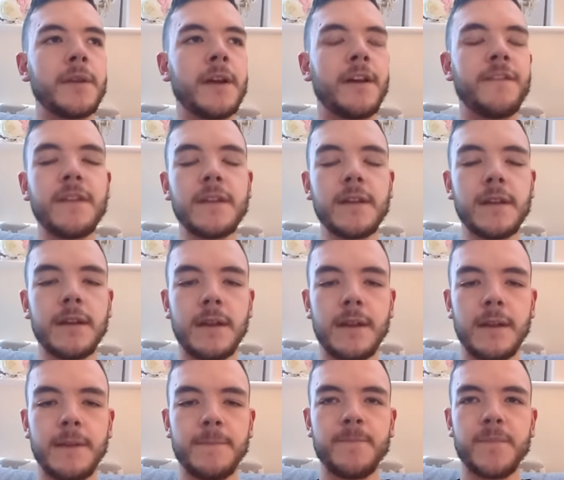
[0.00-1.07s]
I think
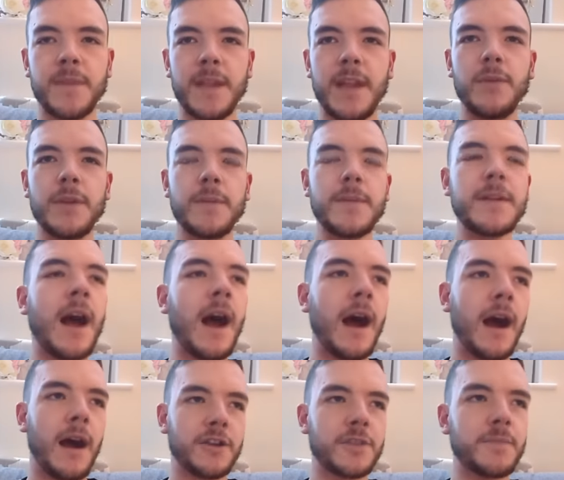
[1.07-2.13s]
it would have been
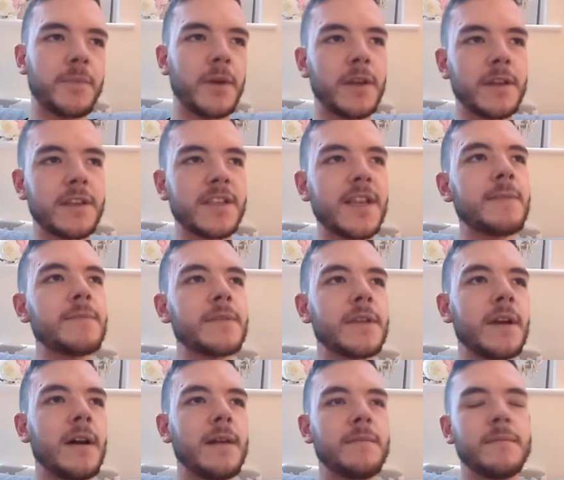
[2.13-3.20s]
harsh, but at the same
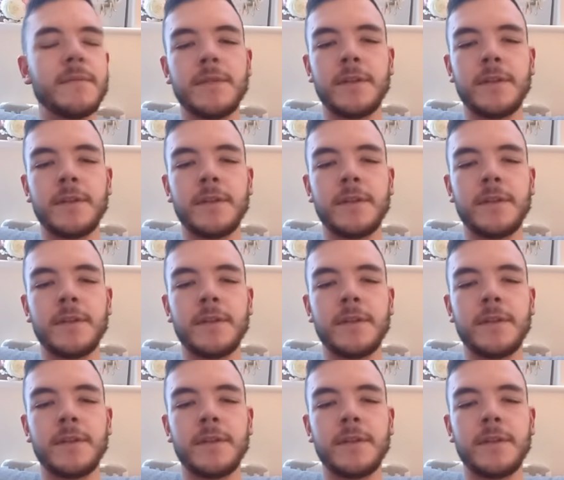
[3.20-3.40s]
time,